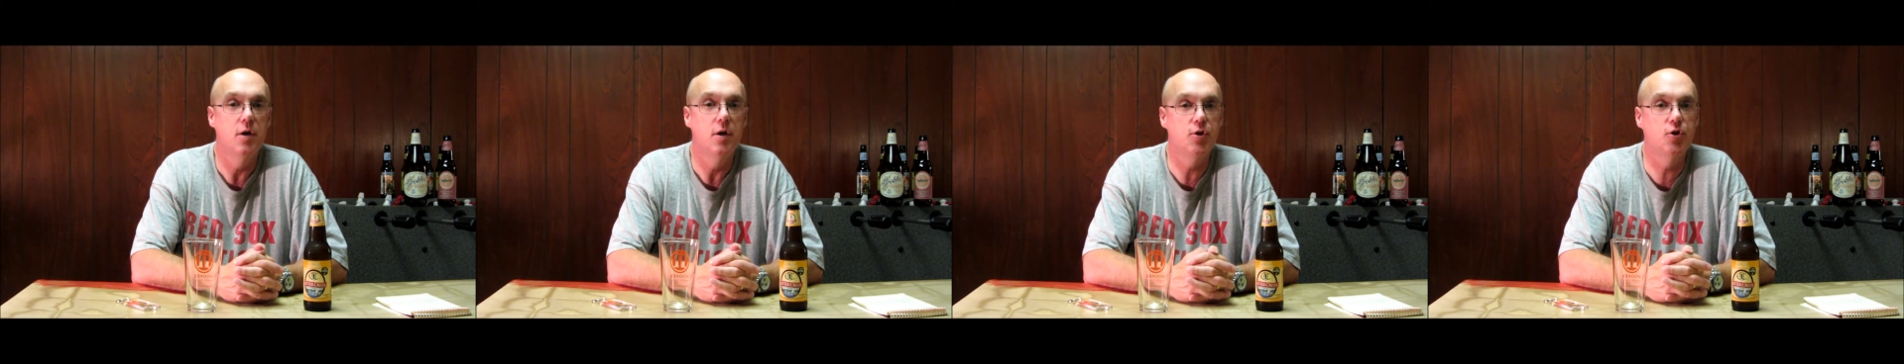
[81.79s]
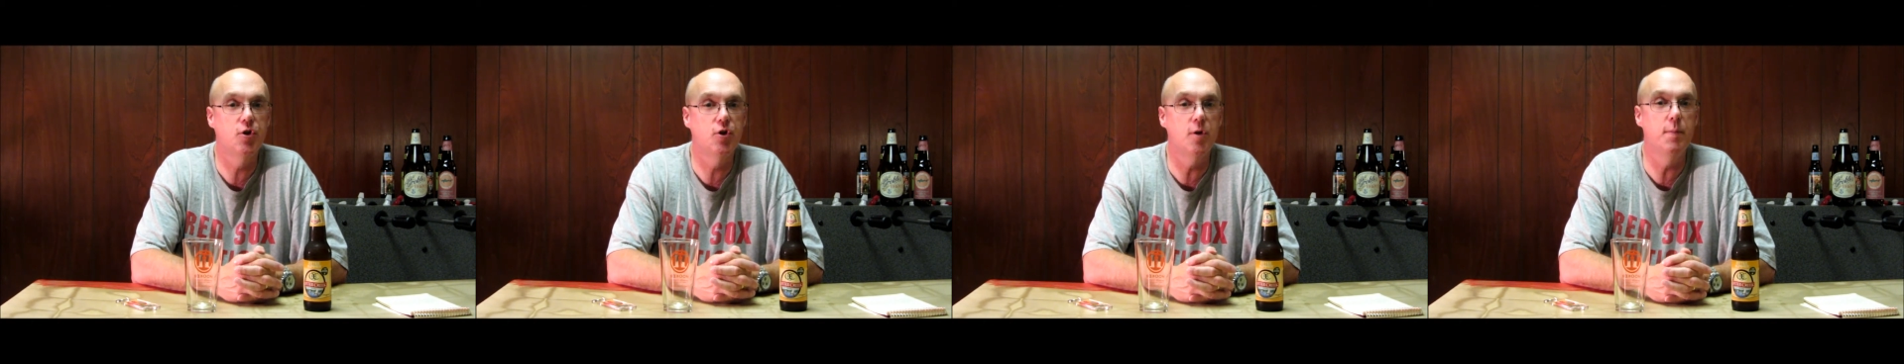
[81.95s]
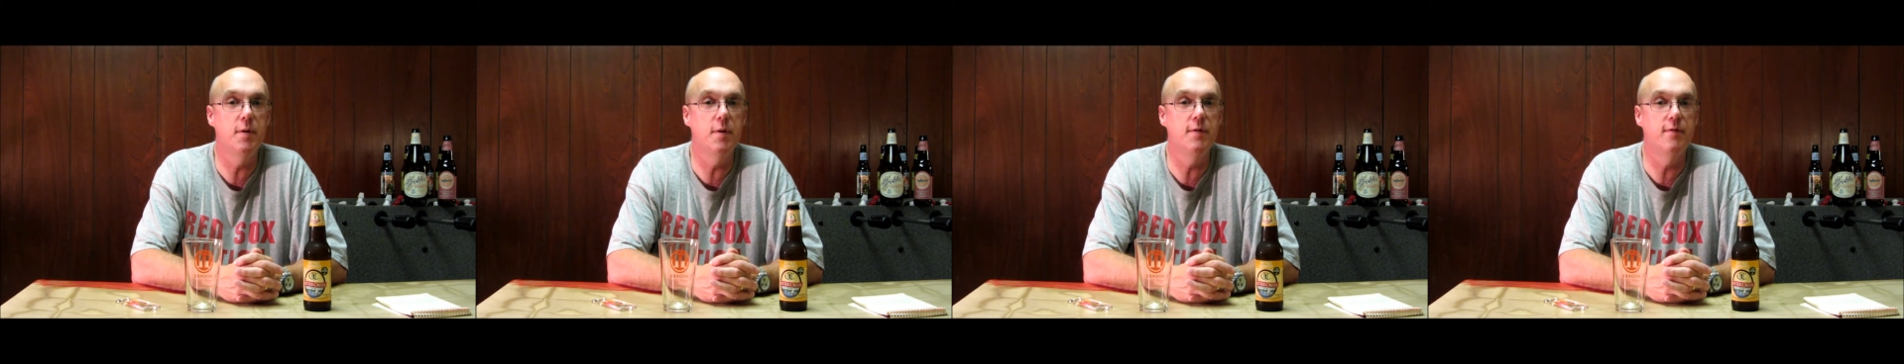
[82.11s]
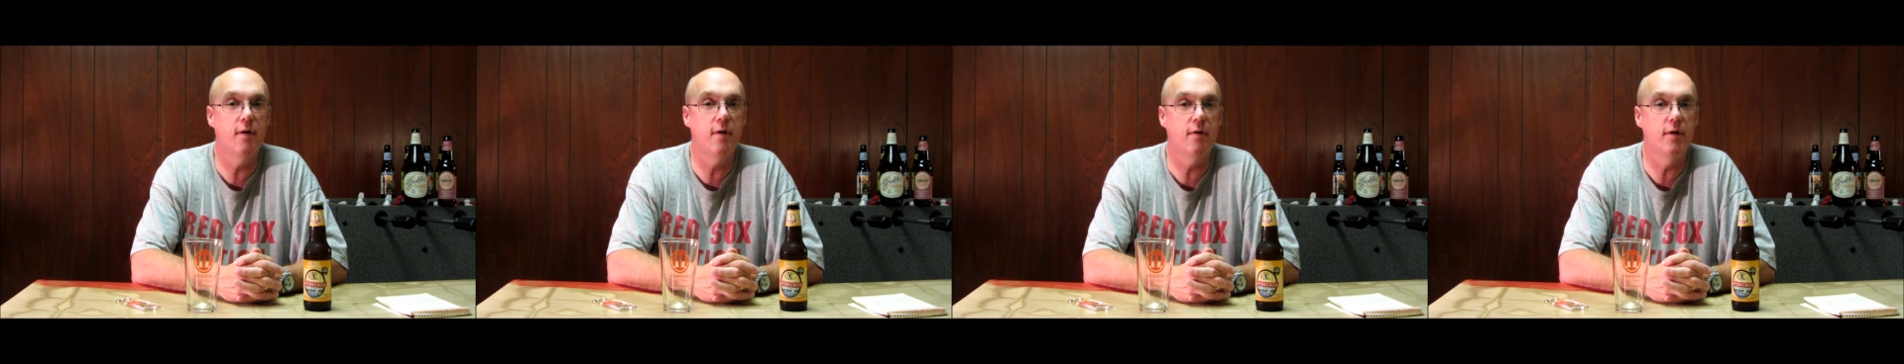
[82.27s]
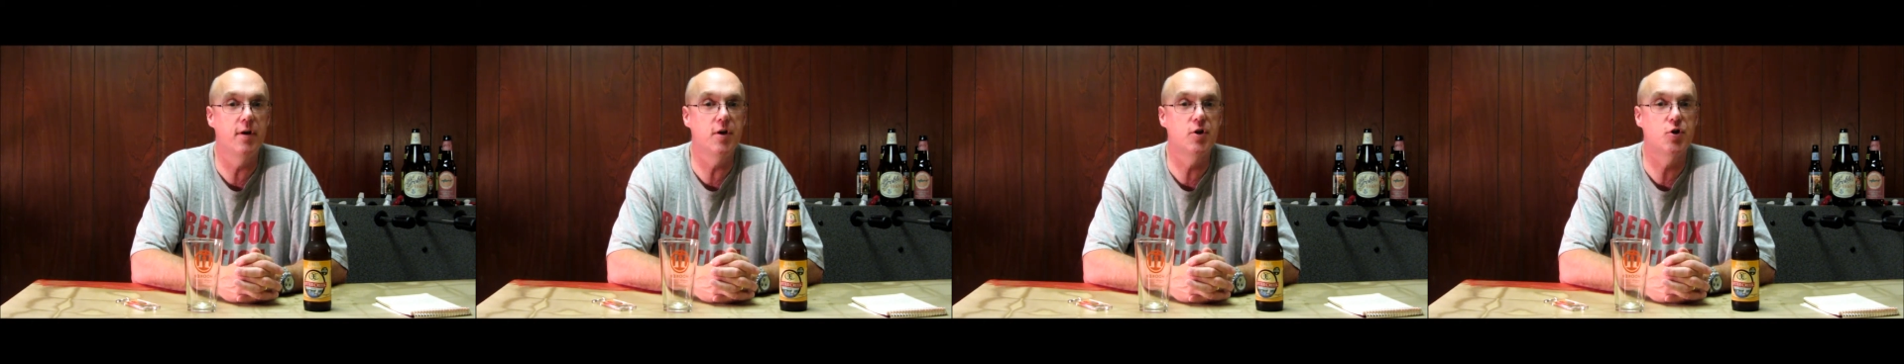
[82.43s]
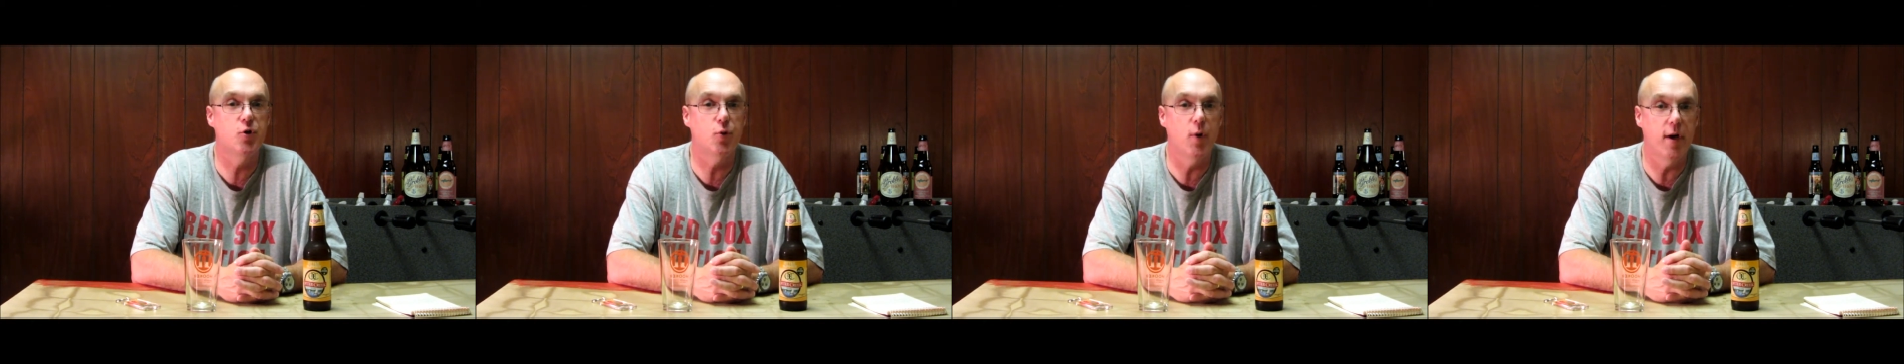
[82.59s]
Should be
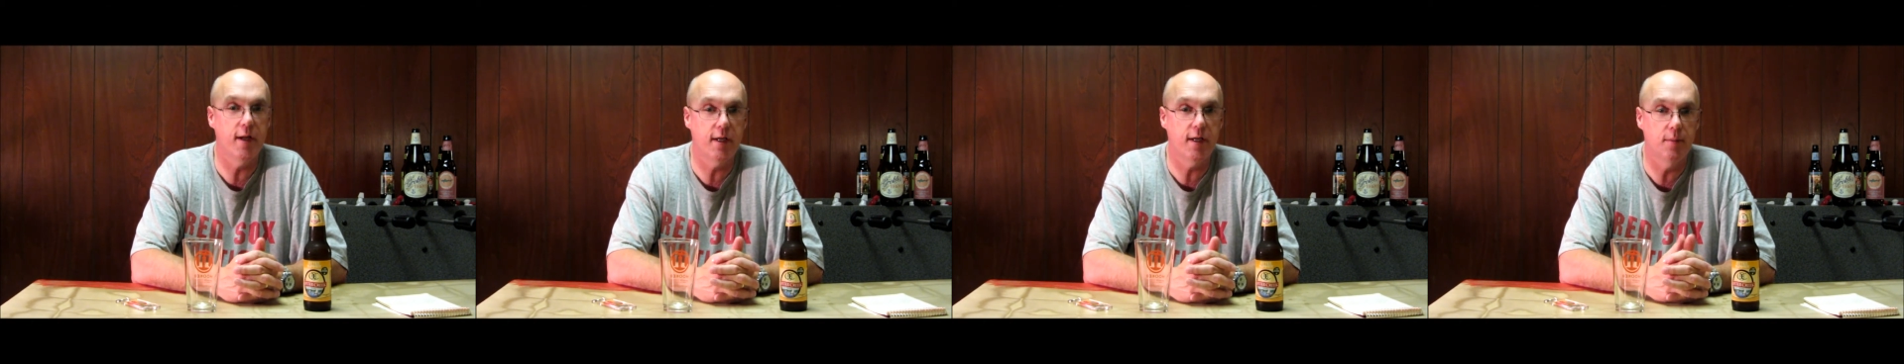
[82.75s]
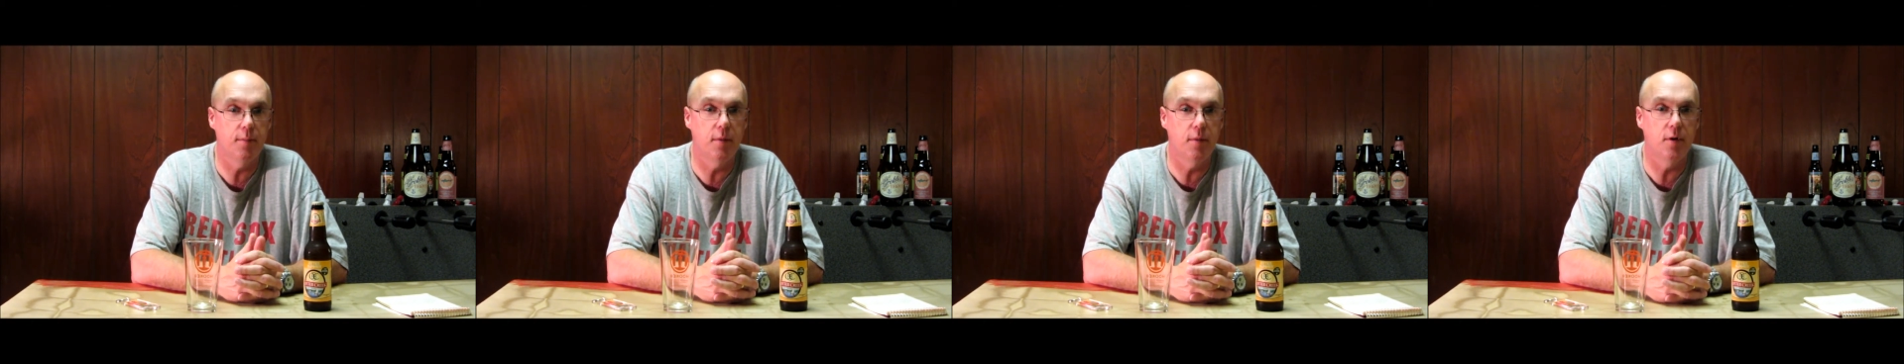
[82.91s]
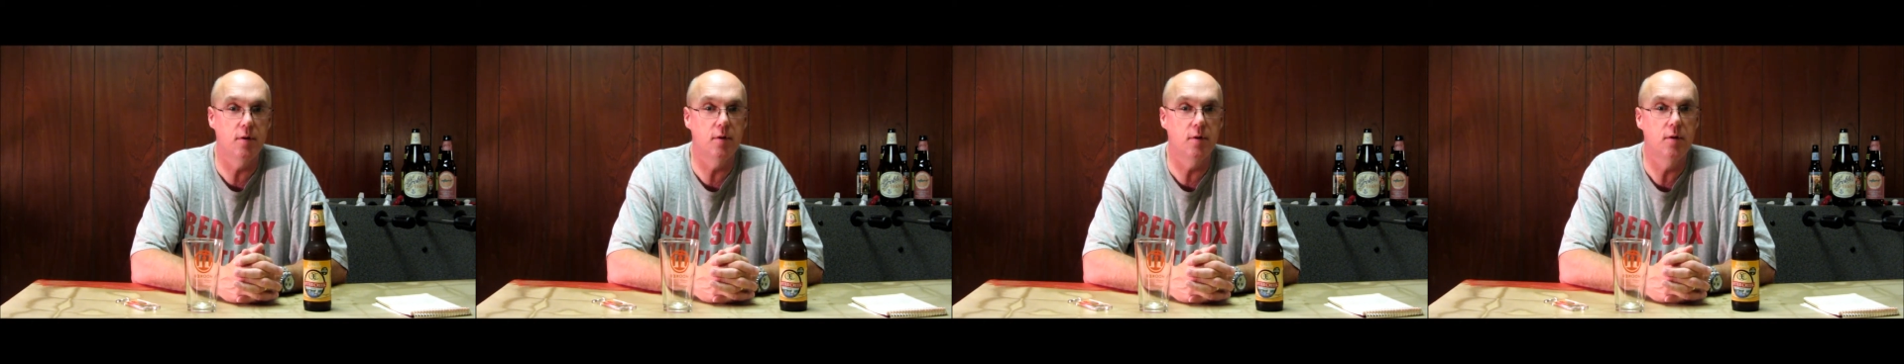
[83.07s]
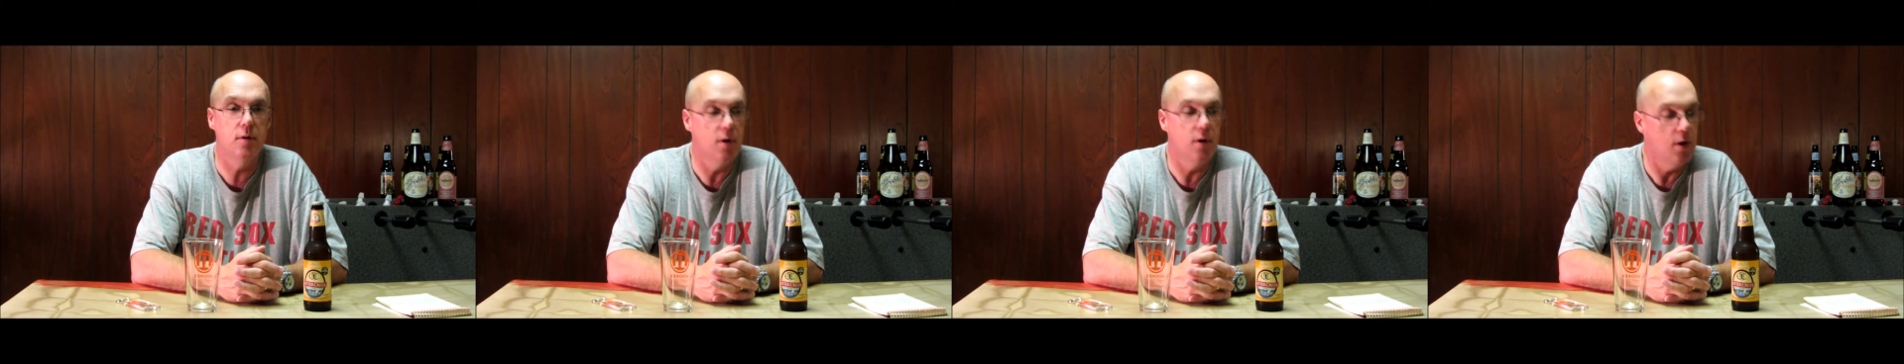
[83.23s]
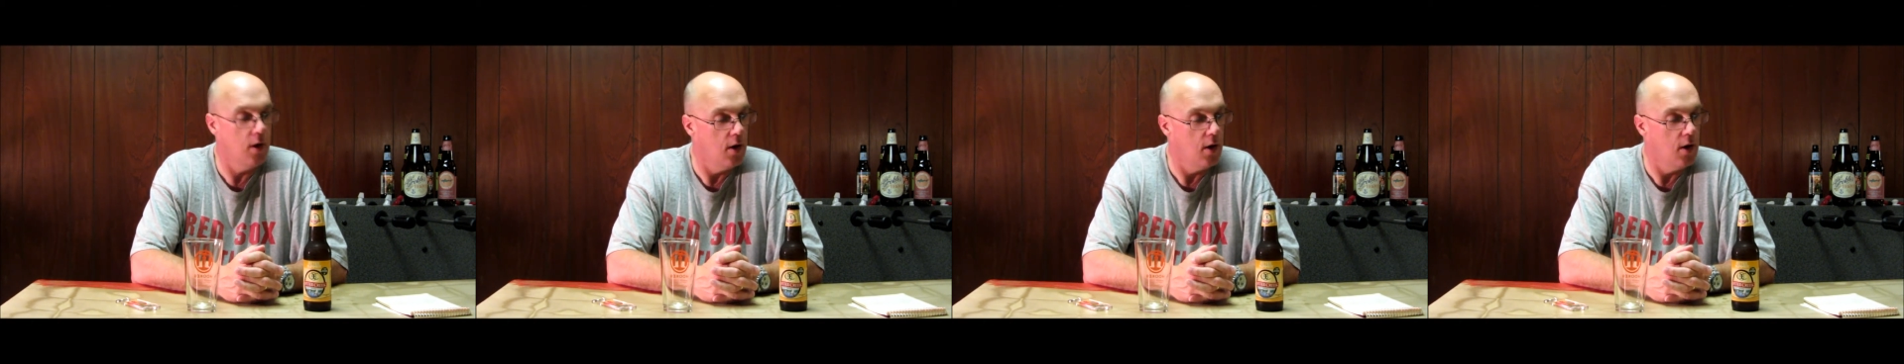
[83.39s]
very drinkable.